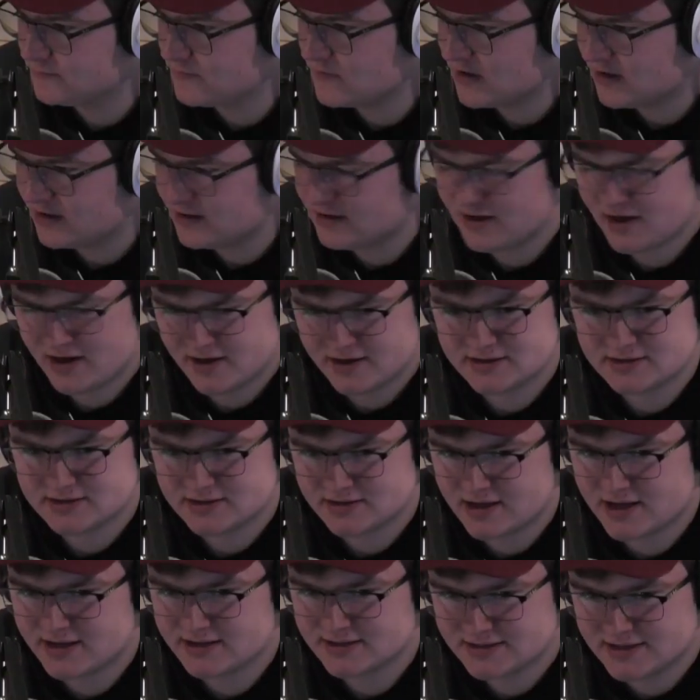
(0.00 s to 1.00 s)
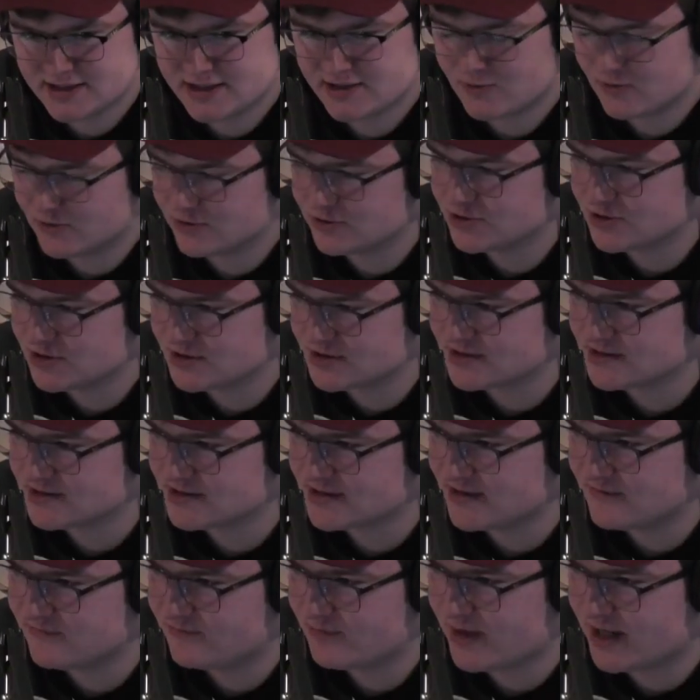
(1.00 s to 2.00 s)
Yeah, I'd say orange is a
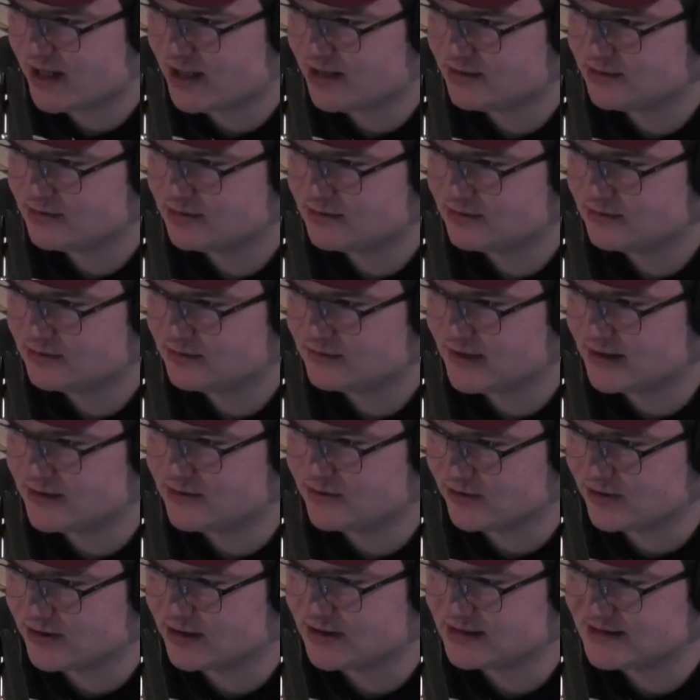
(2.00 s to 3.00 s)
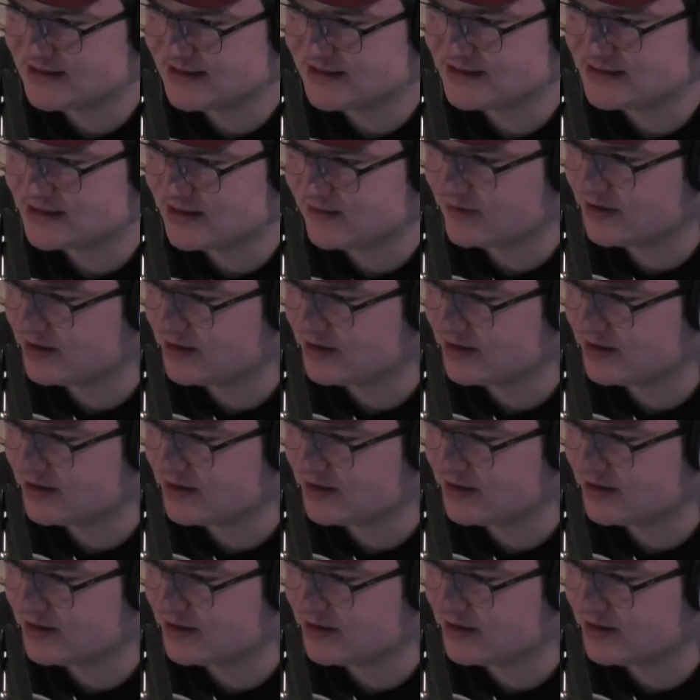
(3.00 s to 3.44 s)
safe bet that you're going to taste something